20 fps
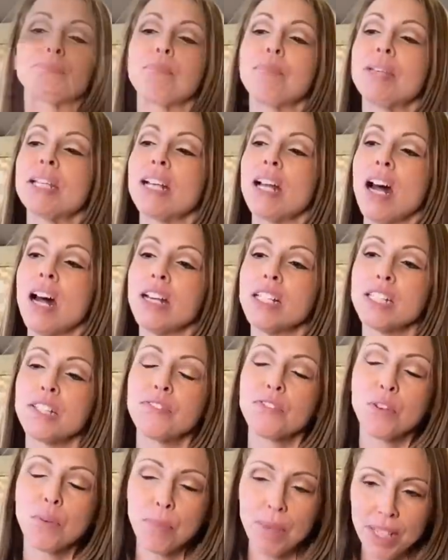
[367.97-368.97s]
Because
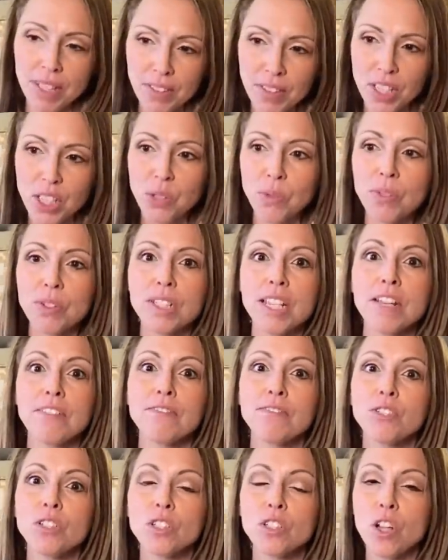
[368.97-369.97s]
for me, this was a
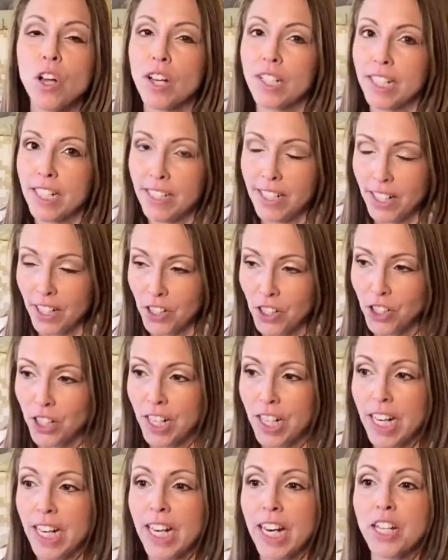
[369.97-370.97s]
full on
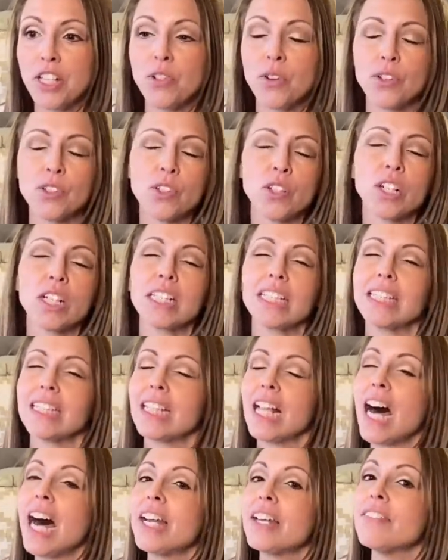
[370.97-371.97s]
addiction, and I knew it took a
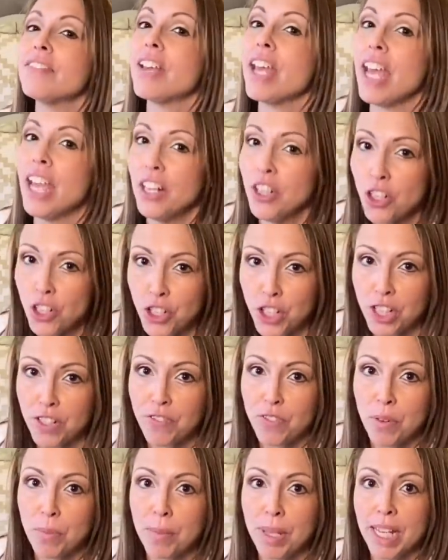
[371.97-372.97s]
lot of energy
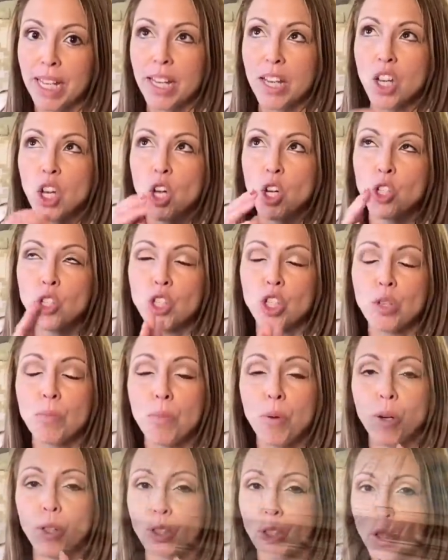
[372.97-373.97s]
for me to
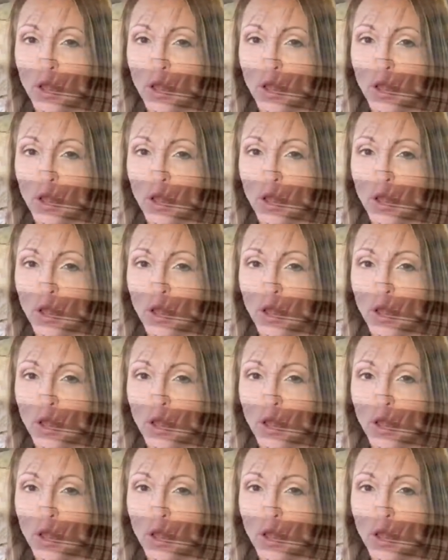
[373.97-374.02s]
put